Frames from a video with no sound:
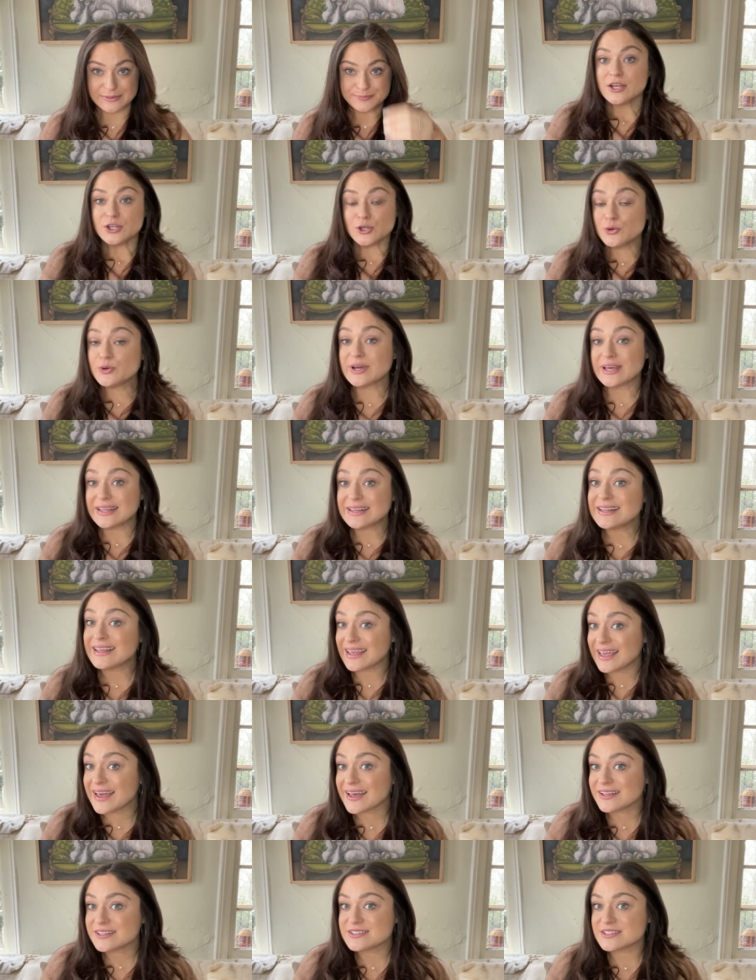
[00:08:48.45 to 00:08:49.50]
You can
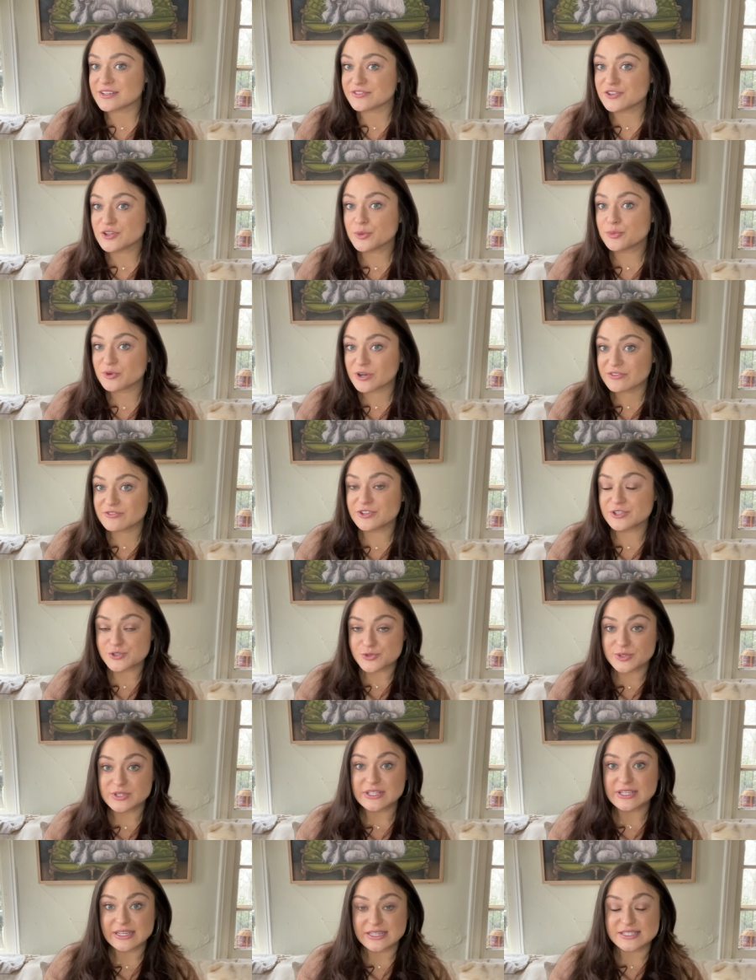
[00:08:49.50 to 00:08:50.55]
get, if your preference
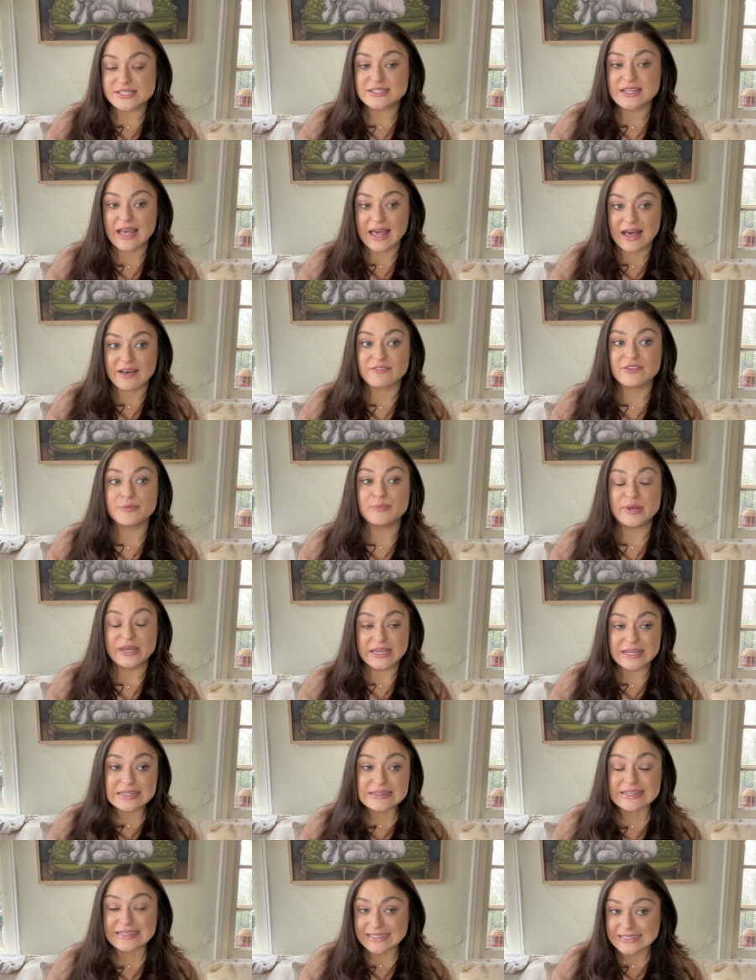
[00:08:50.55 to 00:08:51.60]
really is to have a
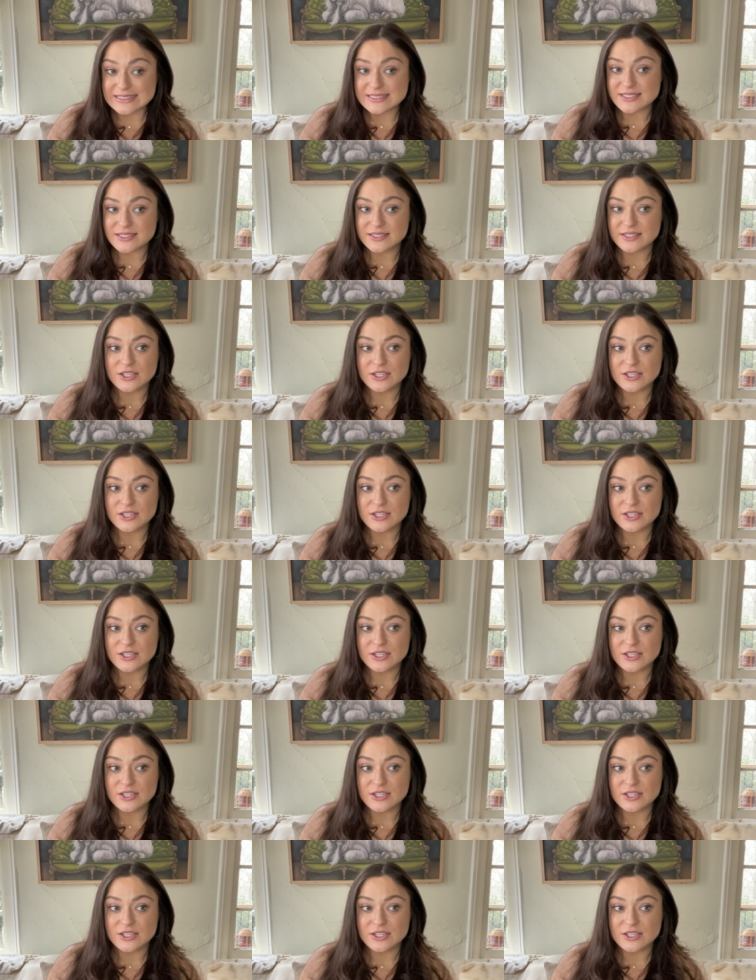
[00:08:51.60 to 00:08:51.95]
piglet,